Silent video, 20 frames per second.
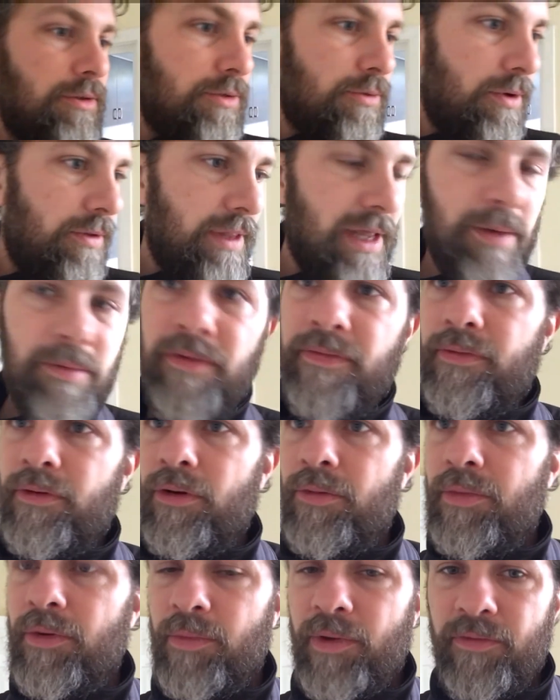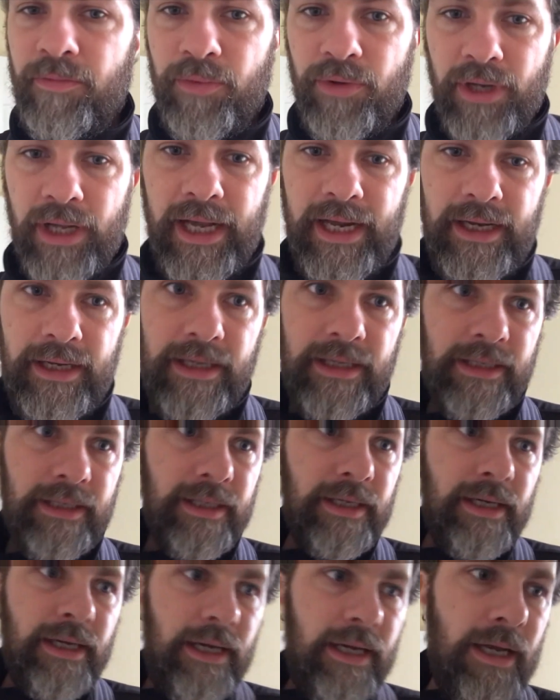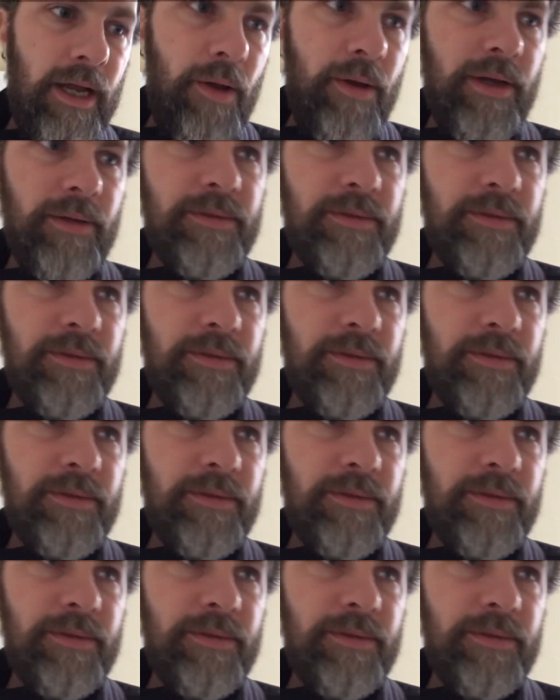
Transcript: was one there before, but we've put it in. Going